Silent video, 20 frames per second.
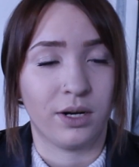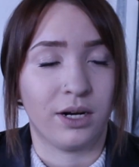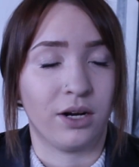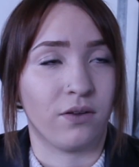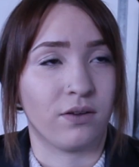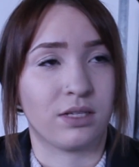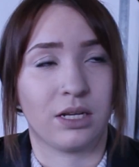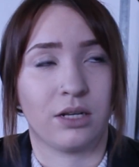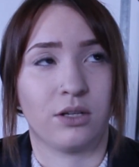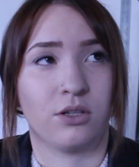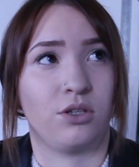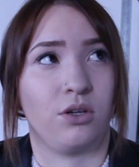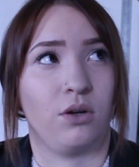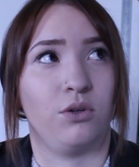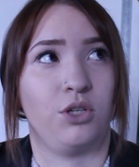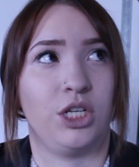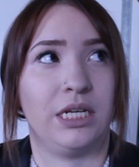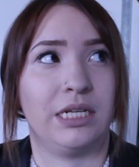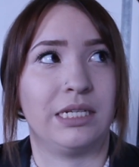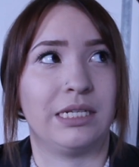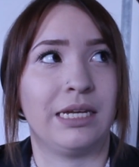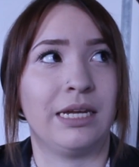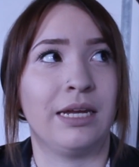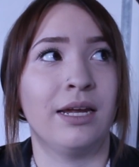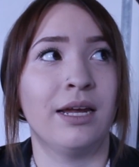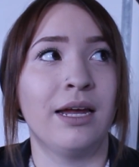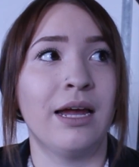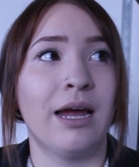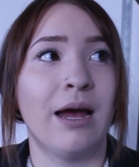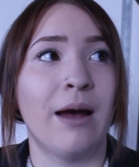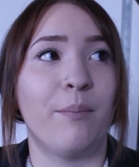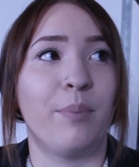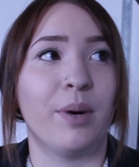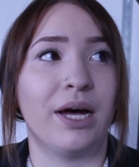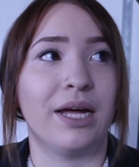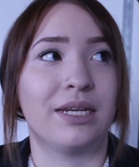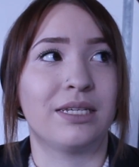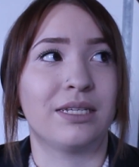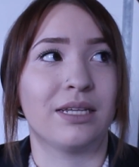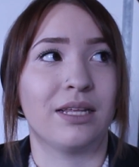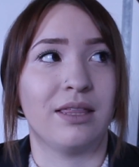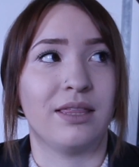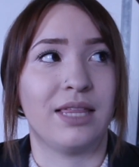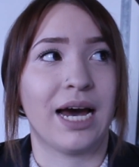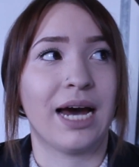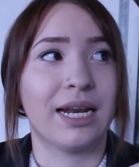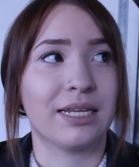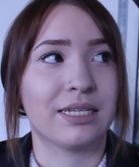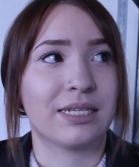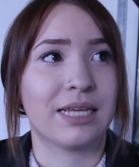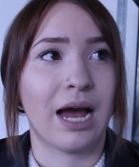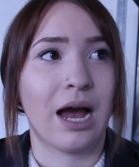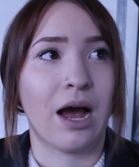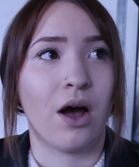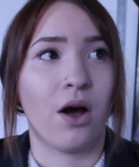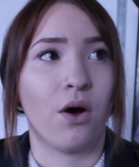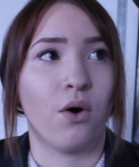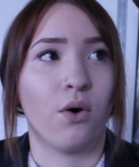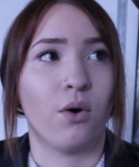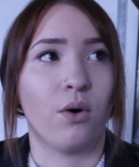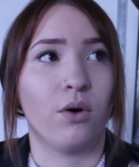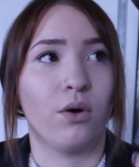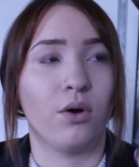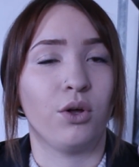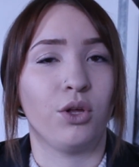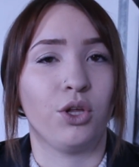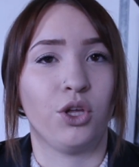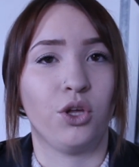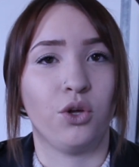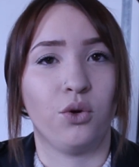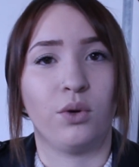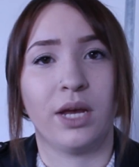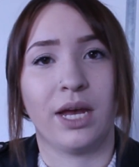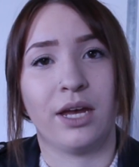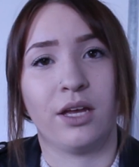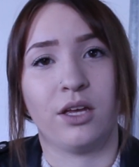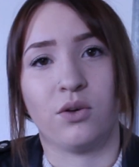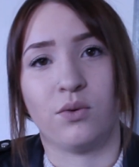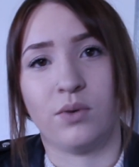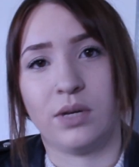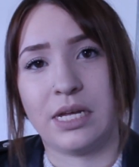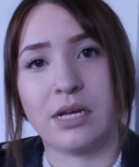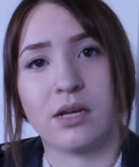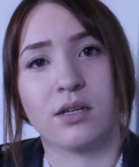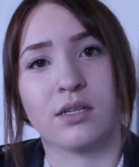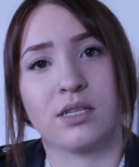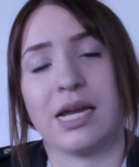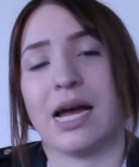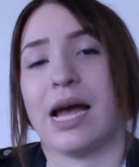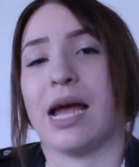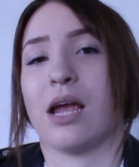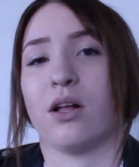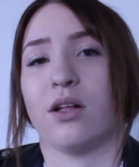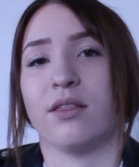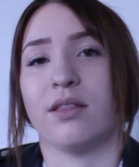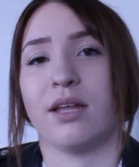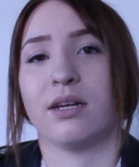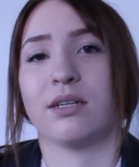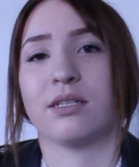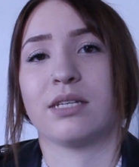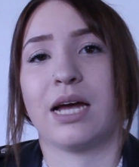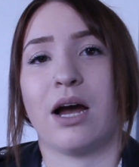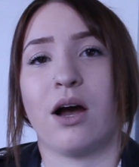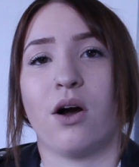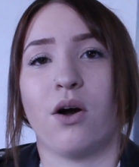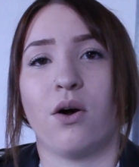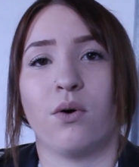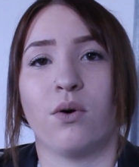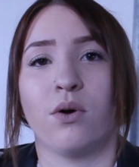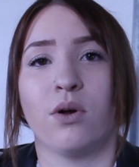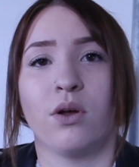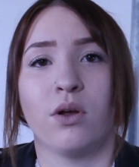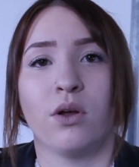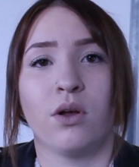I know it sounds so cheesy, but that is how you get unique style, and that is how